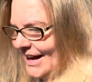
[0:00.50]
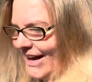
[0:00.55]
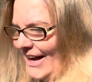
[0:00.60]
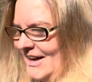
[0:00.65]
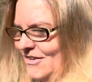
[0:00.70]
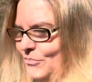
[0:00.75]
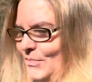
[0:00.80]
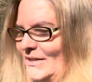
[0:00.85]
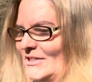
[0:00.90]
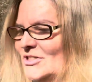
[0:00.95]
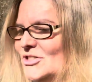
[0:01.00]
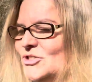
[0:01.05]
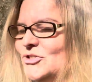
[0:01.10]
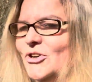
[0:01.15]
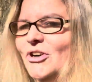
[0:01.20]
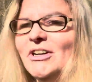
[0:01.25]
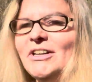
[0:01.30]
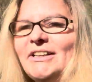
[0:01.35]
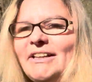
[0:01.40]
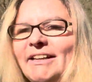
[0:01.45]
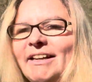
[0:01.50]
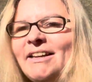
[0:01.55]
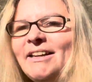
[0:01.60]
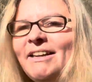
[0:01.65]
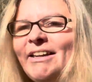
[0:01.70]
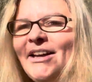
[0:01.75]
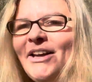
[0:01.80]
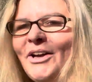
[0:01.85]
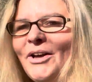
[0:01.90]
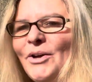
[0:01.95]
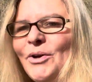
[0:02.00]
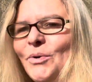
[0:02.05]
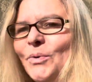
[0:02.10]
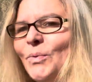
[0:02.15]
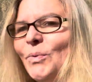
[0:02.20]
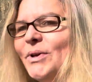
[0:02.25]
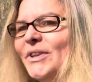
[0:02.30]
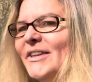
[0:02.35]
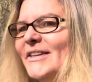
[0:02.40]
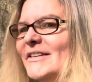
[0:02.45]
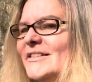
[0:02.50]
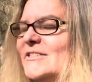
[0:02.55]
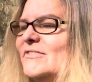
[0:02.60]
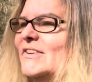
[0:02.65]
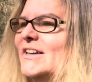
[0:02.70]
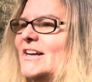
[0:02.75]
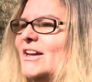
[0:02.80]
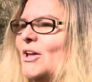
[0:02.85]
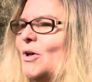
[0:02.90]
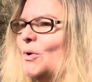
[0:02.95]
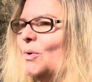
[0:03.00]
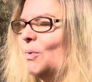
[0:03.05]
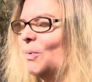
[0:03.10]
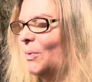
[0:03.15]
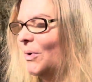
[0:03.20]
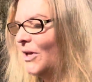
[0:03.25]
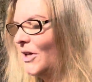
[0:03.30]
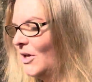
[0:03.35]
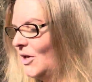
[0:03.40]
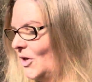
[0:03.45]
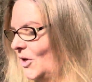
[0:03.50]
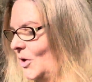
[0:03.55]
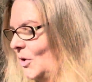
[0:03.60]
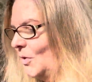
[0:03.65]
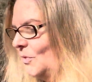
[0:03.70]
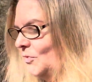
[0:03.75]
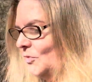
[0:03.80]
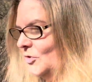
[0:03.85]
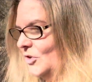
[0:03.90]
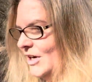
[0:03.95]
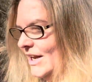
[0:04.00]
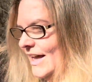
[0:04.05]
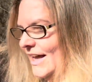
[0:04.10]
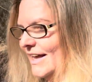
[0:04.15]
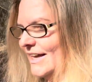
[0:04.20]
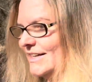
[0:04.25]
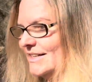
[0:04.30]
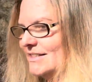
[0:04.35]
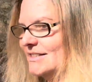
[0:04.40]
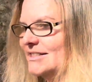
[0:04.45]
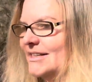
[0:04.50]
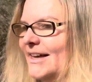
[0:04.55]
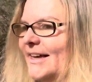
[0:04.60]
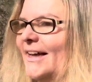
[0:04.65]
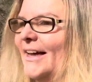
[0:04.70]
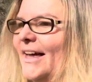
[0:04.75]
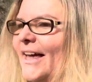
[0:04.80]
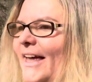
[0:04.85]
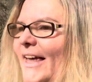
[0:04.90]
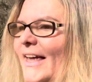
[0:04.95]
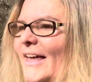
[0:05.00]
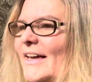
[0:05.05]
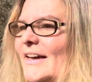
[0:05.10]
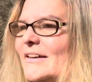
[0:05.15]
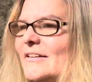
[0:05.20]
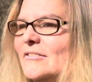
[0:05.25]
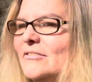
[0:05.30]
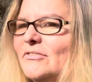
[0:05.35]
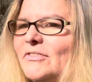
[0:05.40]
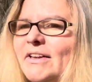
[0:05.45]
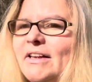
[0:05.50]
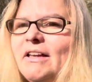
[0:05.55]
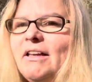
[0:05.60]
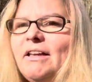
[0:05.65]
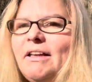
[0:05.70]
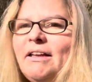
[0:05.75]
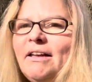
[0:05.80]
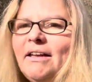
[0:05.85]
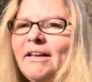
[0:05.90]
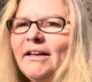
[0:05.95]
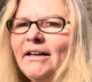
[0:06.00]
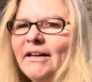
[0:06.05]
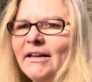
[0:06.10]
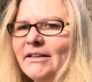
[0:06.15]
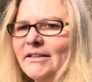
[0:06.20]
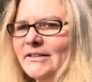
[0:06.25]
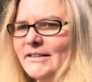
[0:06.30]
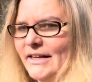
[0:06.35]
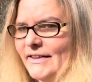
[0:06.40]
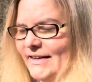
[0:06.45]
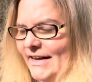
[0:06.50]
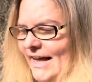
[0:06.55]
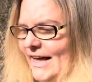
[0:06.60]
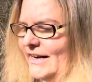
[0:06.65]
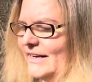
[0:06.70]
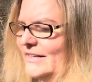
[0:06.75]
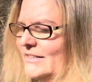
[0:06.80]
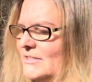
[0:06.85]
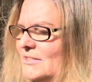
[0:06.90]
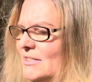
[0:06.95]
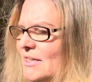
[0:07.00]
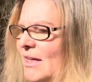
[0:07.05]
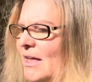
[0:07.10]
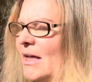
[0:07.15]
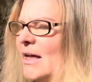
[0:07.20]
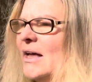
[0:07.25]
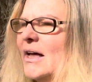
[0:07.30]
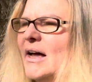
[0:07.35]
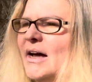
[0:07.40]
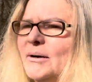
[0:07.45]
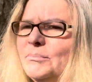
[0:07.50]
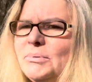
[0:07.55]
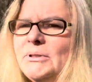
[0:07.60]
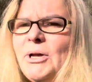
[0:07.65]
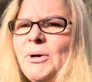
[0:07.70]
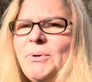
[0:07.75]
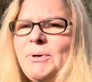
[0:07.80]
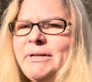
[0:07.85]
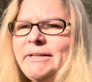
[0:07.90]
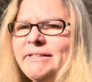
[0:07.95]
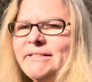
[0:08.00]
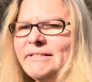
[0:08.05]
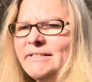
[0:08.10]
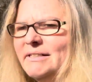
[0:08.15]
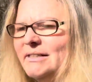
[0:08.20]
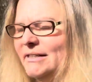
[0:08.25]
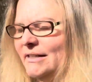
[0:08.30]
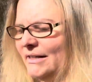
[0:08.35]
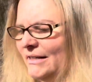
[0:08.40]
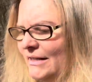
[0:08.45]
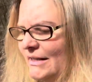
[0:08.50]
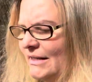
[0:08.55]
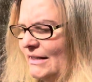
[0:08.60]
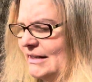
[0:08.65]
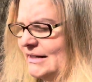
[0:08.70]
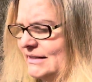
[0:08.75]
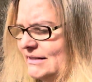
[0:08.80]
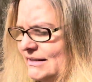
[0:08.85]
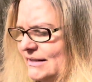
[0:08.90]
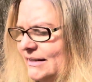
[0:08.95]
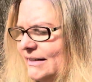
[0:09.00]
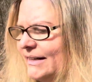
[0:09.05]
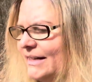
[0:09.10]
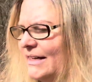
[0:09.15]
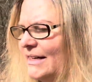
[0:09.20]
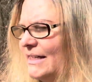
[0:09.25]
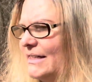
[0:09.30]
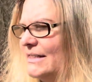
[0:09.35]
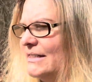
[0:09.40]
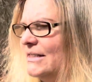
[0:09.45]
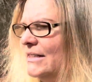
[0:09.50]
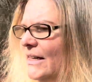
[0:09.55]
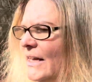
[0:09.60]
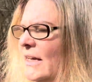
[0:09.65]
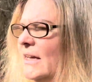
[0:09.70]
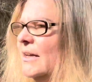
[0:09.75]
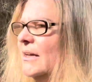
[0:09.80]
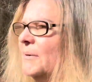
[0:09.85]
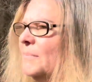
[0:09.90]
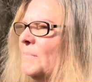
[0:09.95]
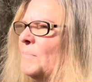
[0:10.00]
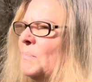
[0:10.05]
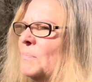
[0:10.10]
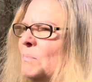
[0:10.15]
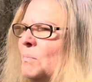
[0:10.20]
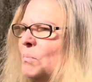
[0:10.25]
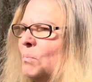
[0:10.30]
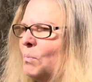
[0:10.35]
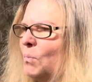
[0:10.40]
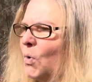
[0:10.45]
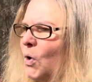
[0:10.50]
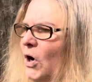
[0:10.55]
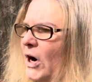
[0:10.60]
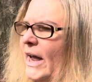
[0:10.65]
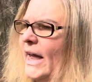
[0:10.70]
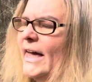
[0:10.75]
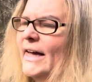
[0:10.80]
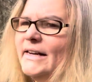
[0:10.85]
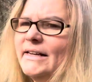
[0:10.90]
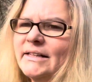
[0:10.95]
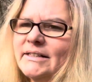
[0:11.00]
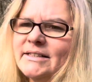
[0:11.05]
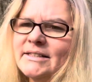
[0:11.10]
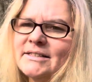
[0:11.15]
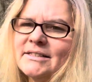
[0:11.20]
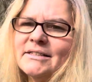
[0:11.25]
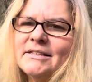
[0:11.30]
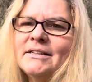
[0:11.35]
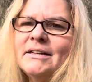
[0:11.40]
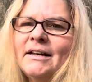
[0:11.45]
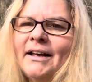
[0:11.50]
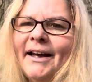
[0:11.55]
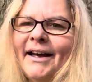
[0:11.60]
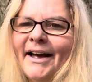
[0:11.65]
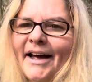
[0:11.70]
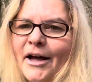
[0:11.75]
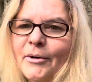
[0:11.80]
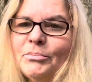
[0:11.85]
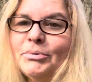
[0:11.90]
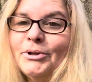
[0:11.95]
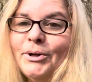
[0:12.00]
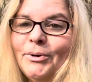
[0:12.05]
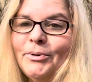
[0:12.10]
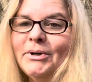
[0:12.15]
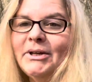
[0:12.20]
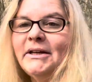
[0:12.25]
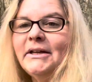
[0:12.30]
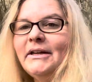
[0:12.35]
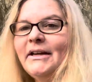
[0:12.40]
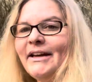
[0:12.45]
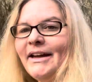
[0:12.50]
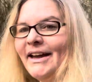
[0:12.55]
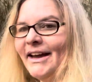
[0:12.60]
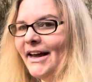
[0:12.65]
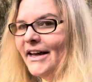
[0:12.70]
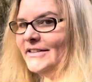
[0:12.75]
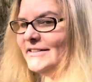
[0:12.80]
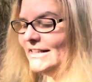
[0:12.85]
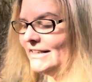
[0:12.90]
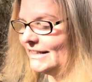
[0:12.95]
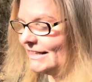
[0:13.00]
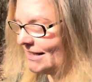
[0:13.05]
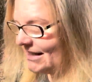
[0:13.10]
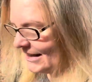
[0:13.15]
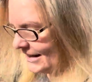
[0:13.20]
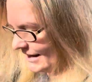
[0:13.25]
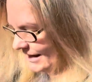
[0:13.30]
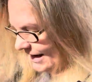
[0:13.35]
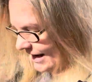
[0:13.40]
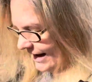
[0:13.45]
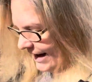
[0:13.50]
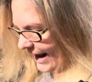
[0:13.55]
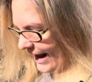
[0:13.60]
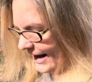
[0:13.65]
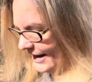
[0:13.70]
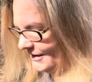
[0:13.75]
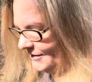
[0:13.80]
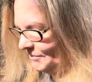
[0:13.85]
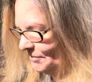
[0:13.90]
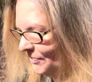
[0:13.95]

have been struggling with this video for days. I have done the edits, uploaded, deleted, more edits, uploaded, and deleted again.